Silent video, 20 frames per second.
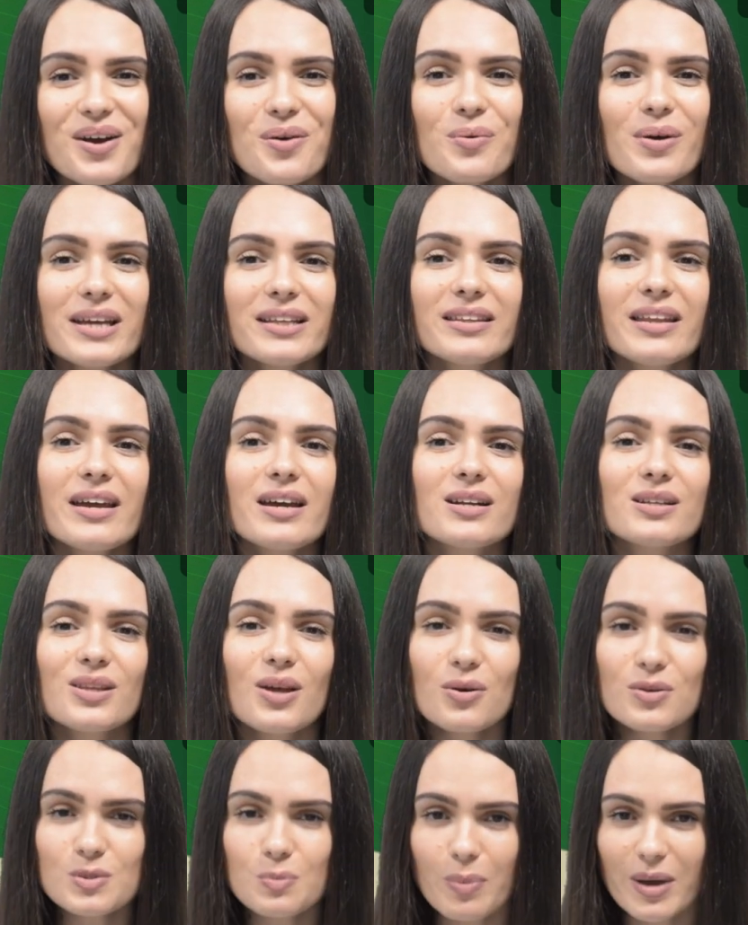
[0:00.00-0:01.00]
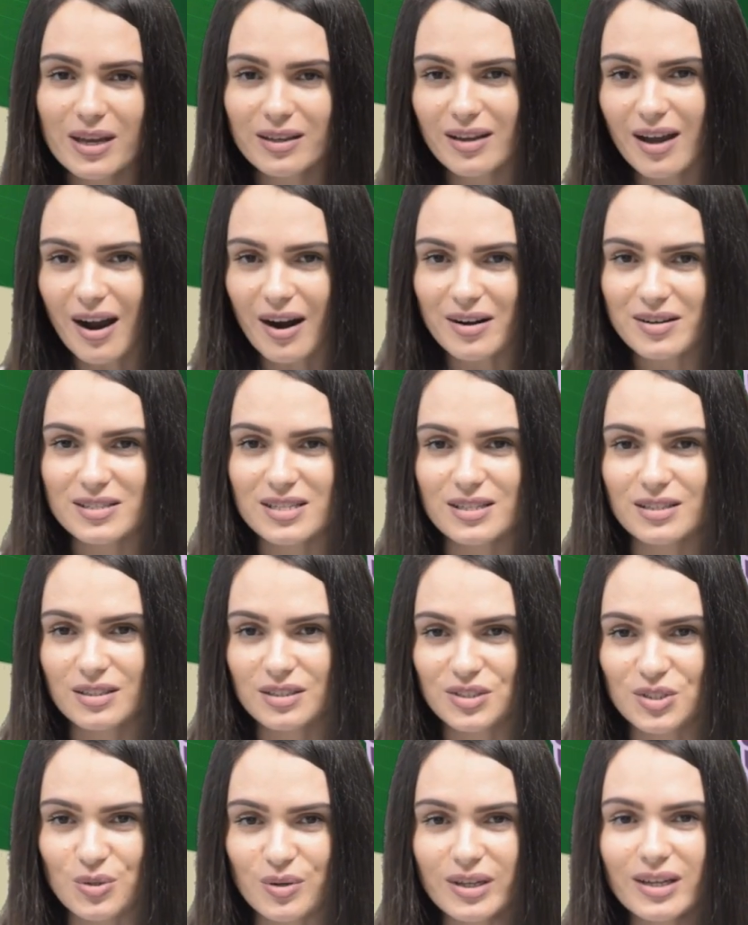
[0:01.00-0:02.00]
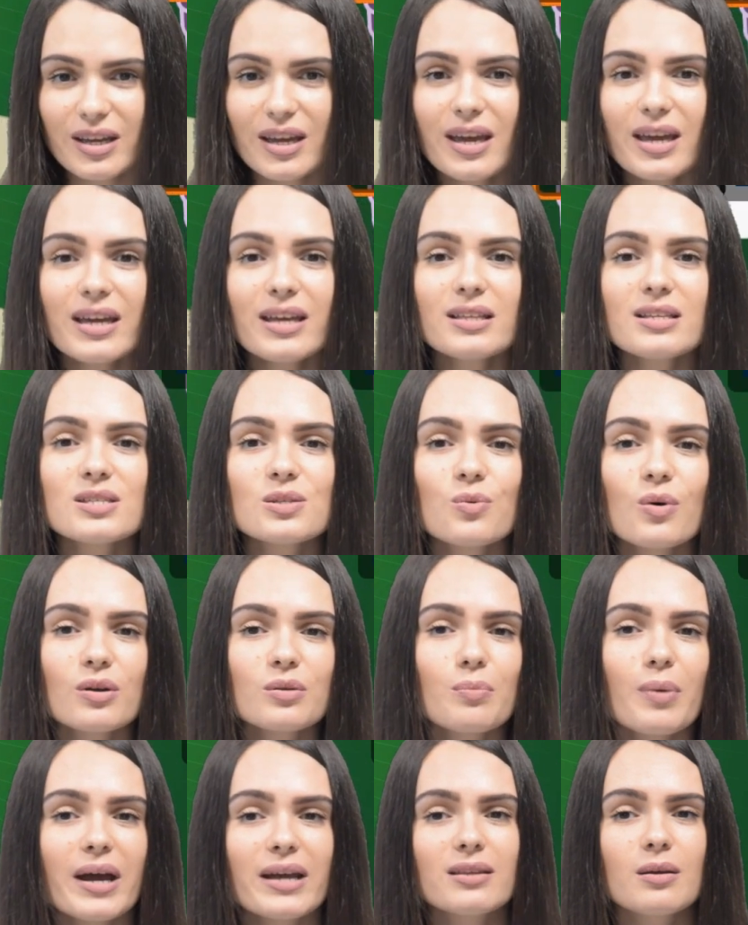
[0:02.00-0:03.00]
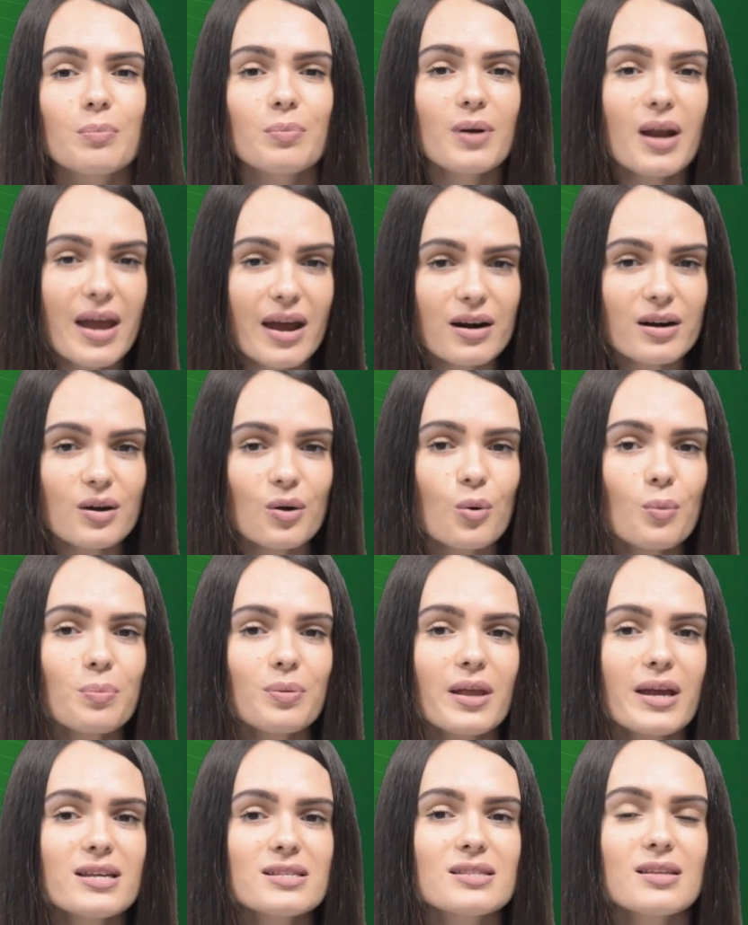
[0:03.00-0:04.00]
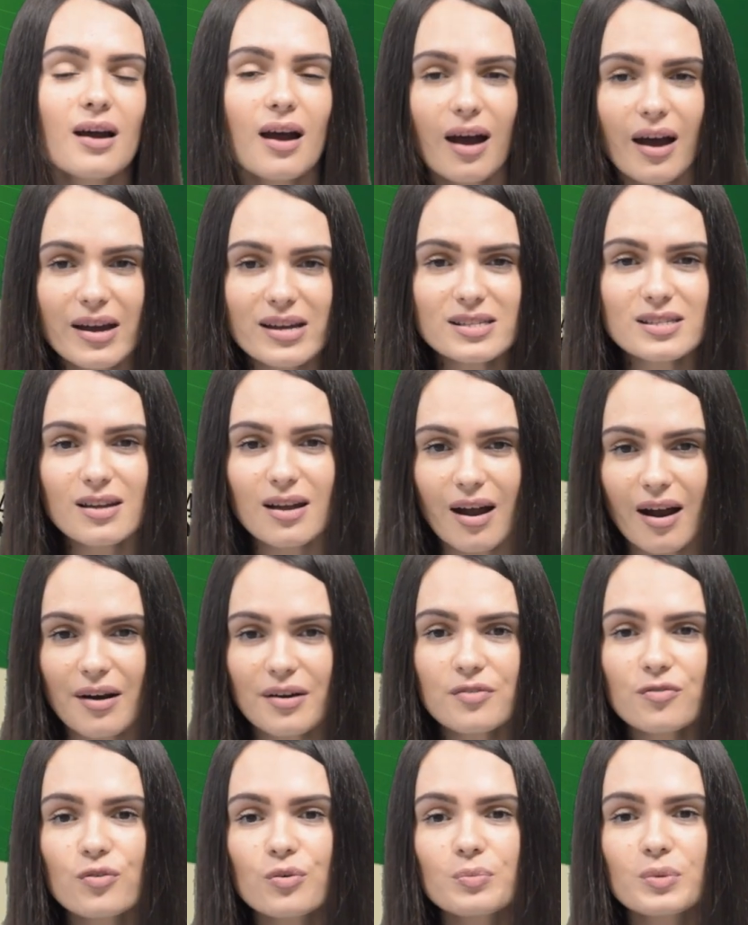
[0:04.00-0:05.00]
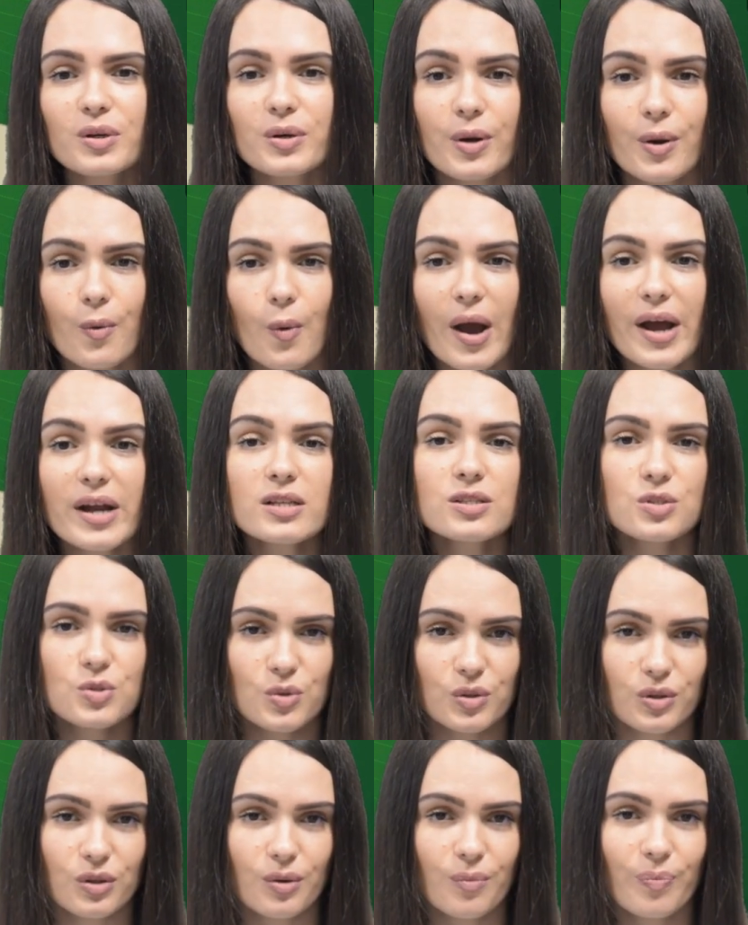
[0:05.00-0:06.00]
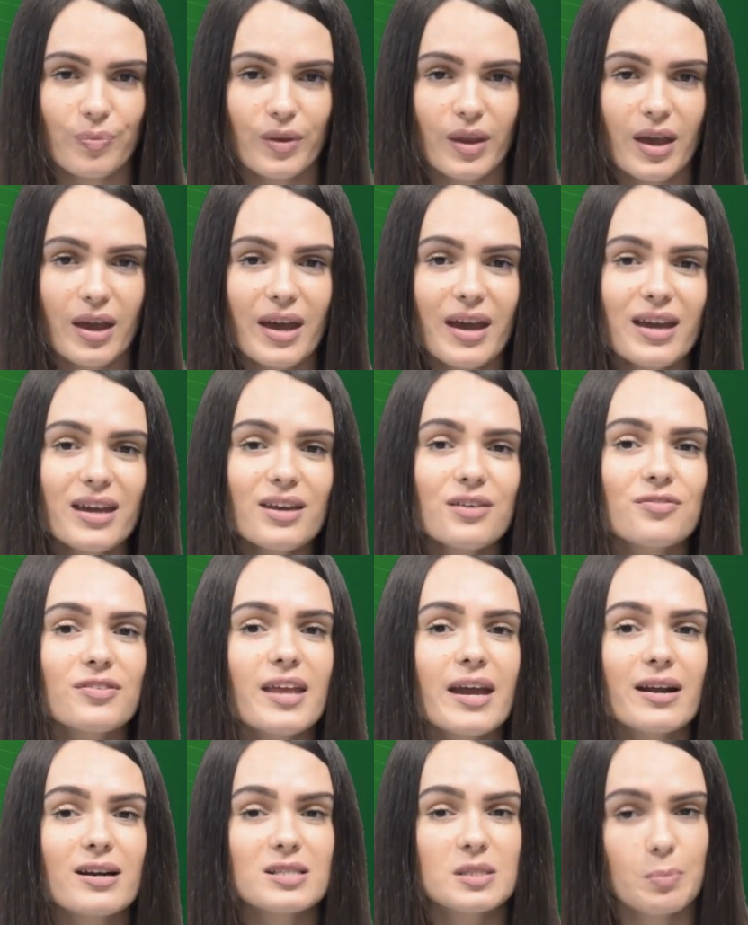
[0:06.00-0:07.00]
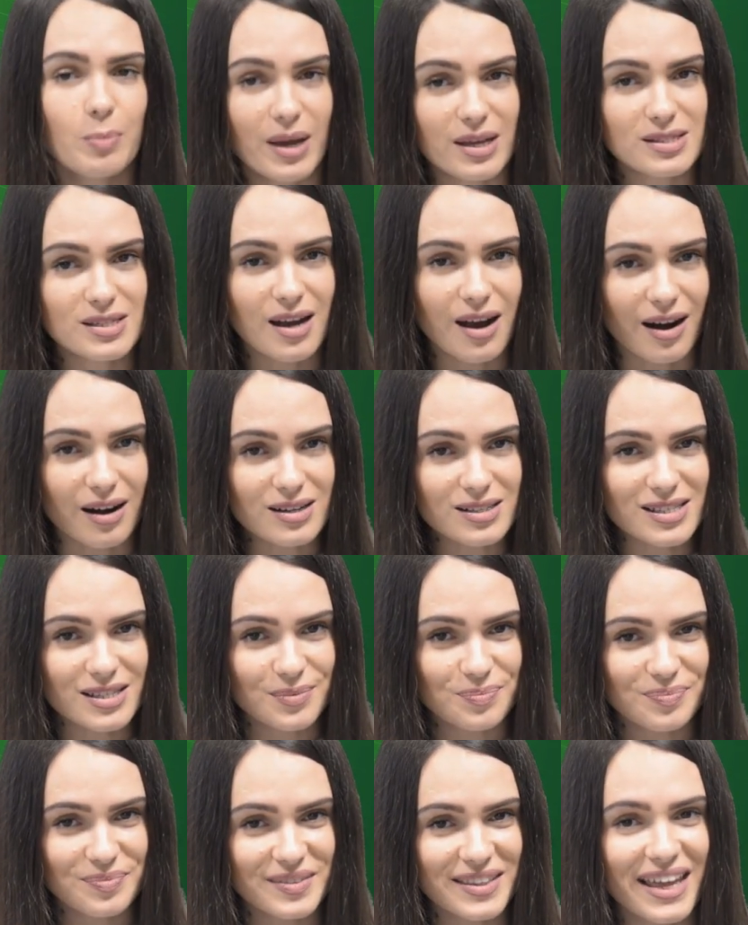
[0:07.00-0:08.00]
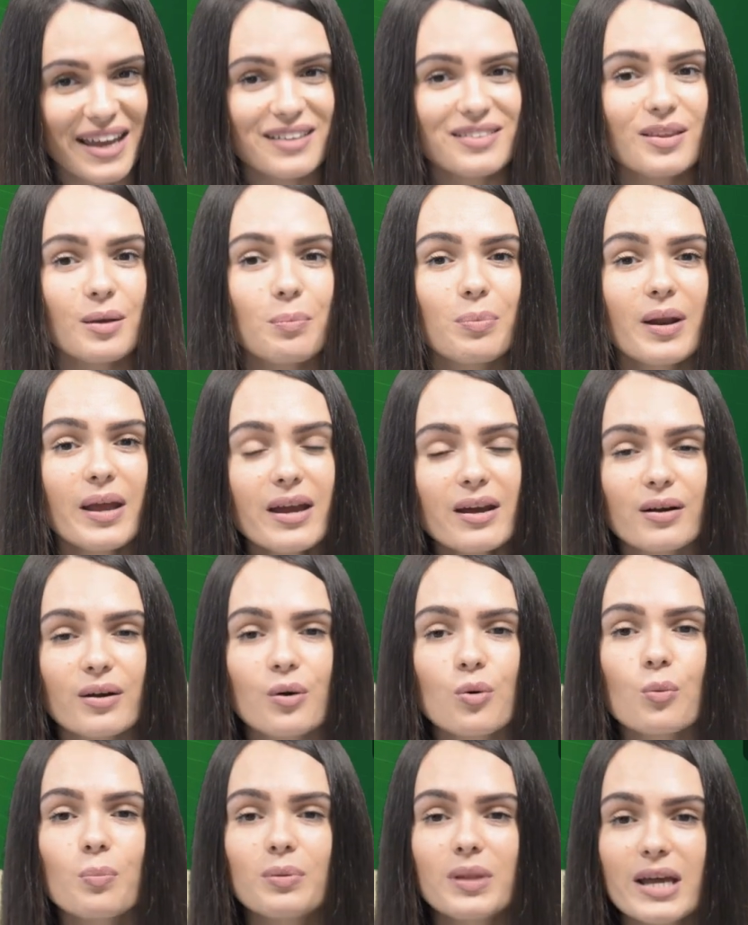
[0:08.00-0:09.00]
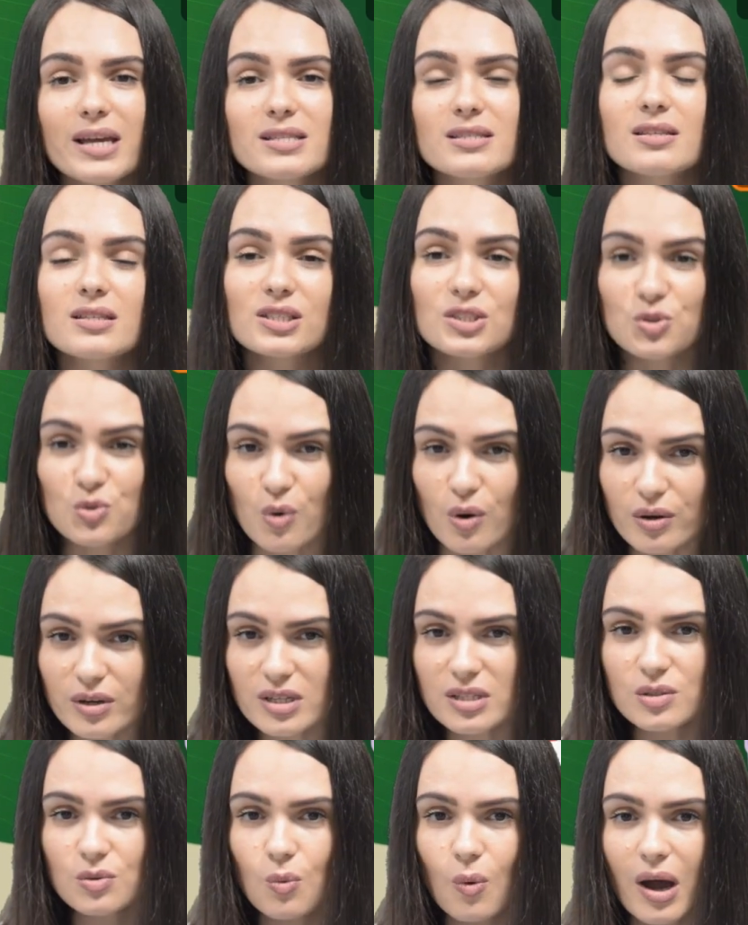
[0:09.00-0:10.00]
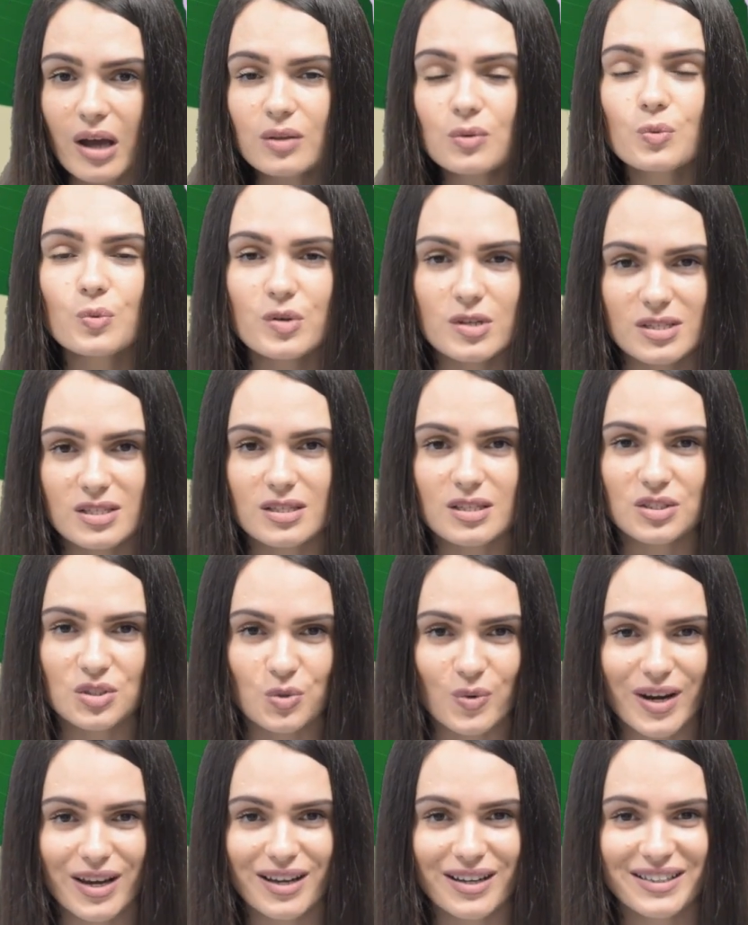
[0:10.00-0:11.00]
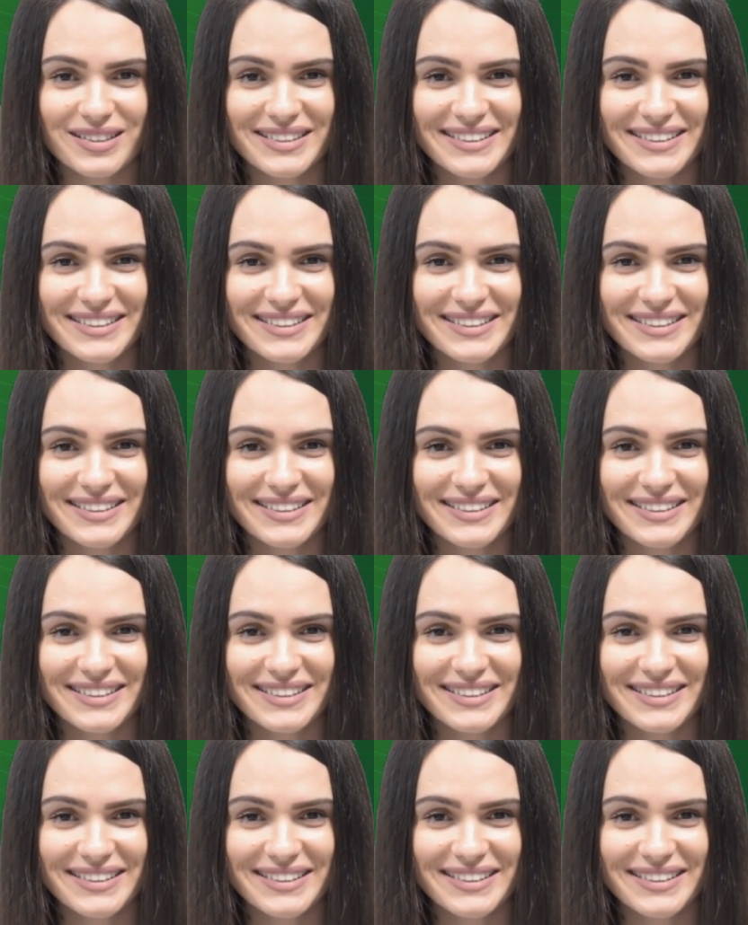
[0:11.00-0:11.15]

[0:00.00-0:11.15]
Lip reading: When there are no spade cards in the trick, it is won by the player who plays the highest card from the required suit. If there are spades cards, then the player who plays the strongest one wins the trick.